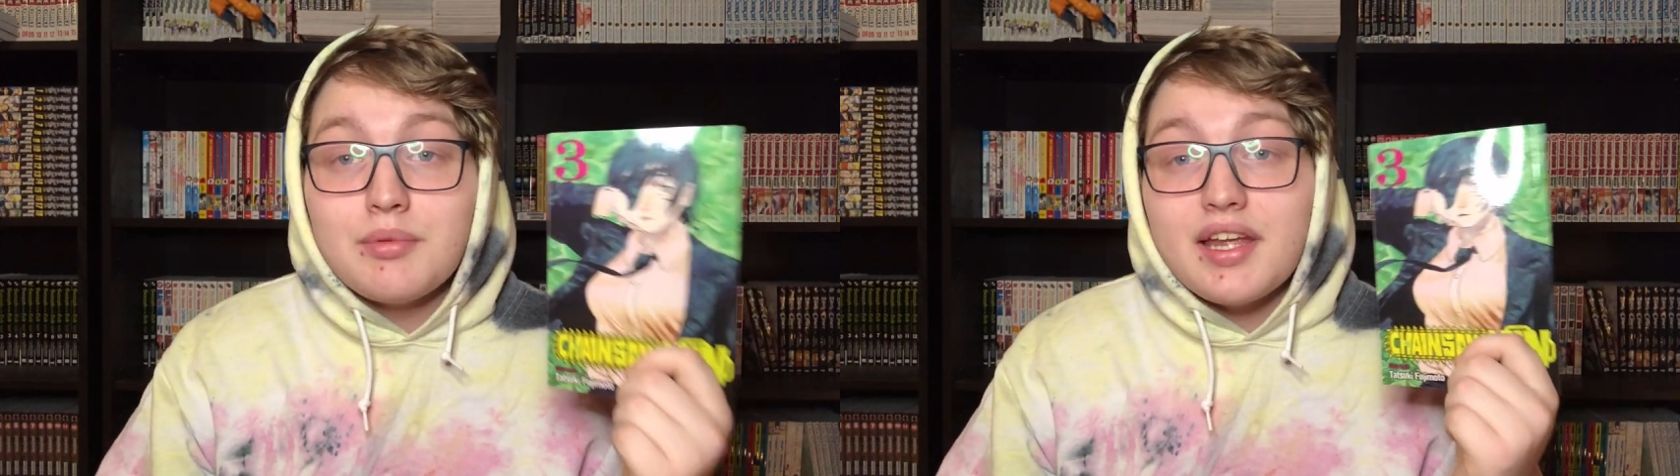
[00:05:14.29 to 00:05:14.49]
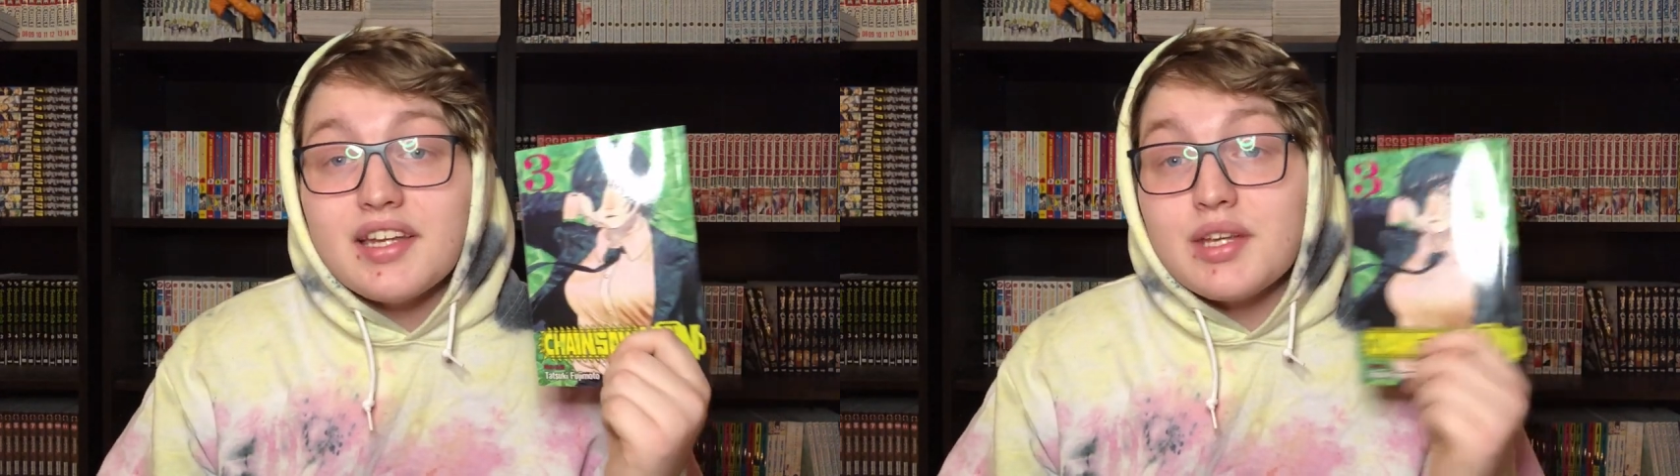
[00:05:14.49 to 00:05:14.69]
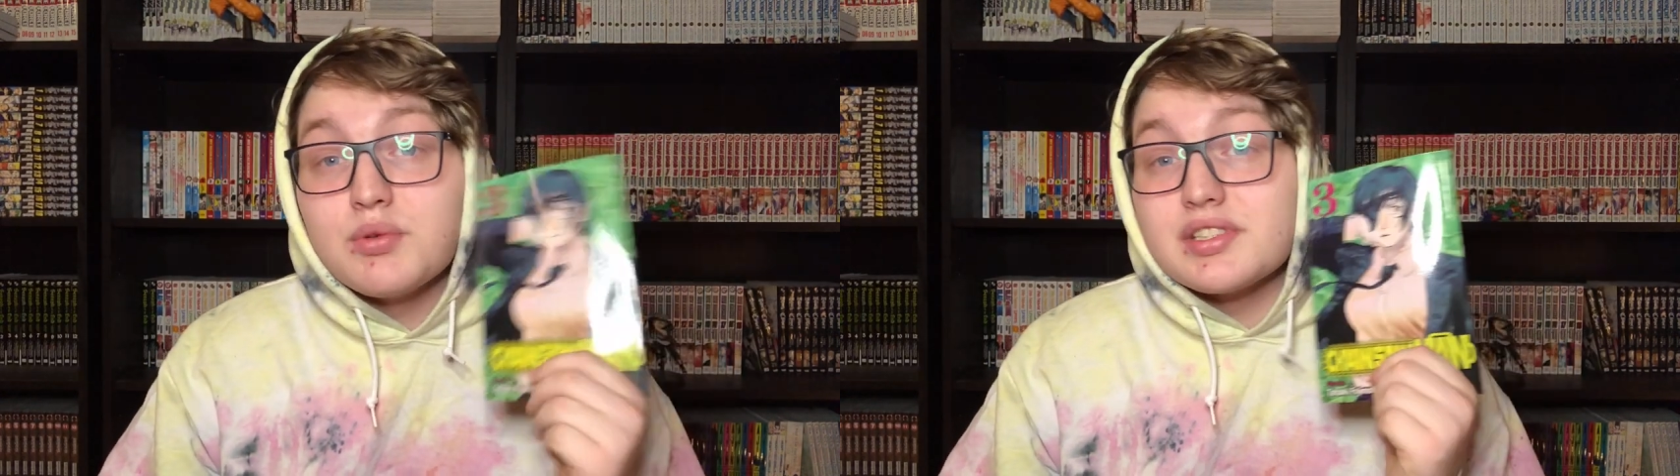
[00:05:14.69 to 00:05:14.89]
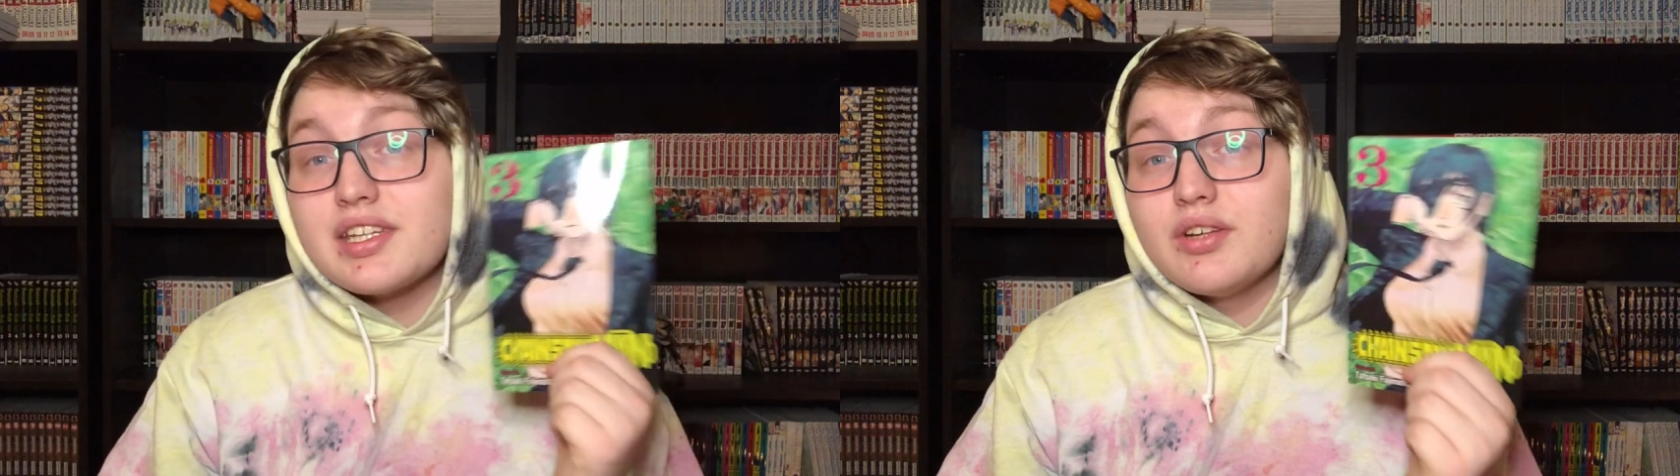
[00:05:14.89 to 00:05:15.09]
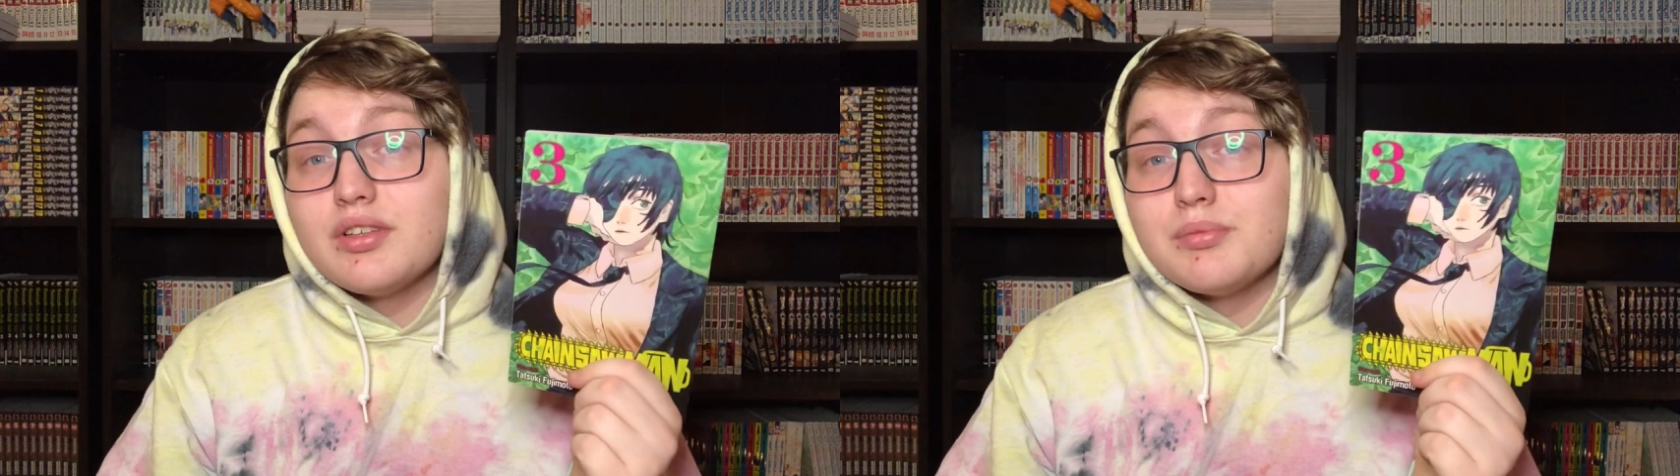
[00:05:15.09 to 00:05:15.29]
and he was
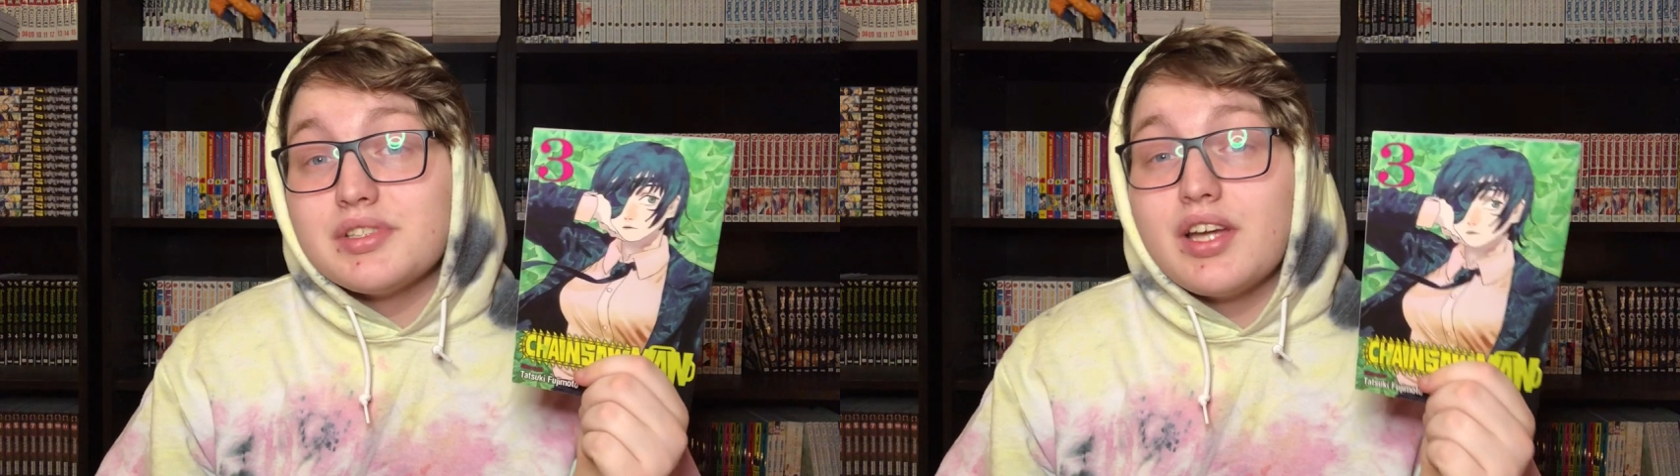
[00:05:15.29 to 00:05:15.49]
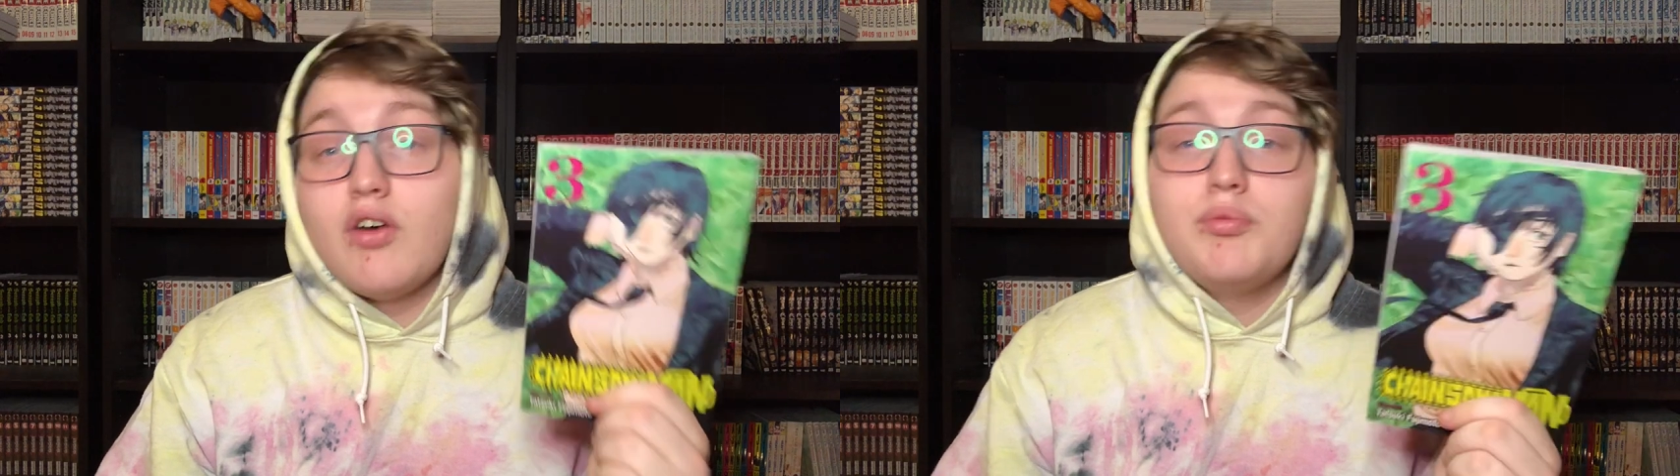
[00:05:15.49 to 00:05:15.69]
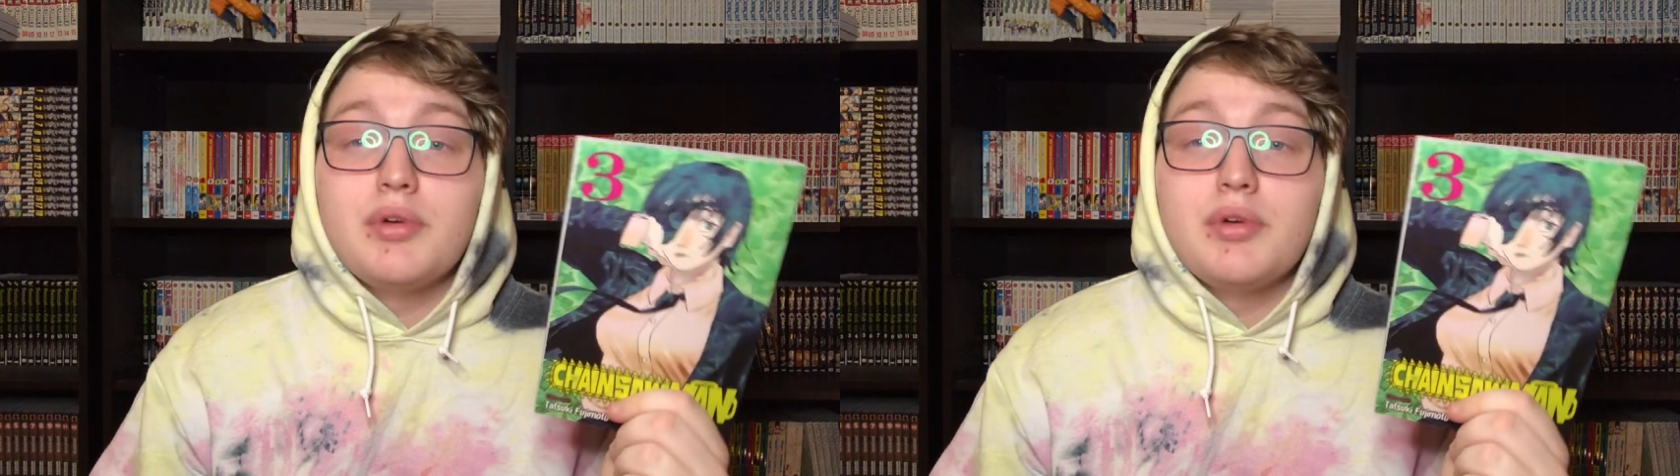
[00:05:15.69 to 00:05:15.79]
killed himself.